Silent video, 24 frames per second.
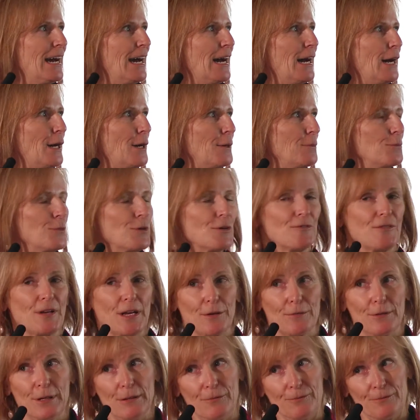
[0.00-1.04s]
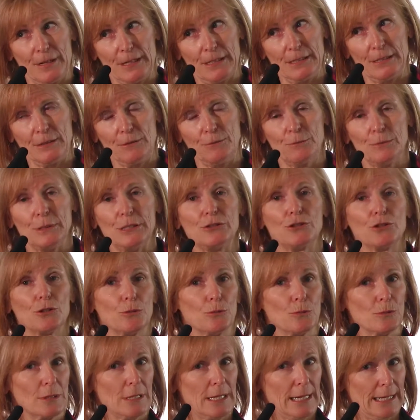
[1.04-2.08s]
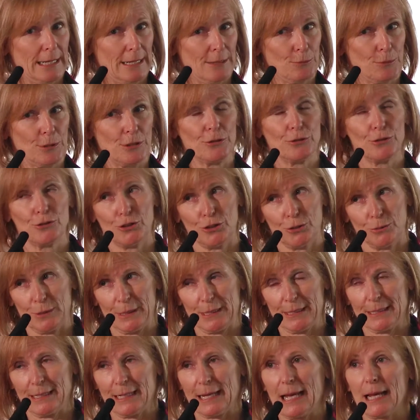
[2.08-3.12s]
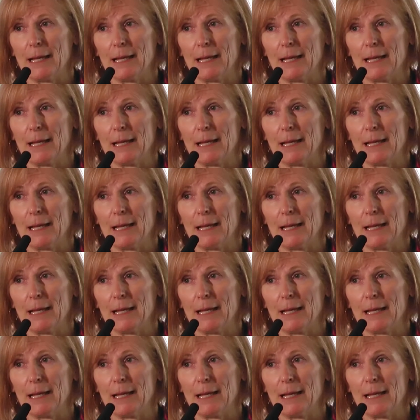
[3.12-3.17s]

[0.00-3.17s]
We're very offended. We don't like what you're doing.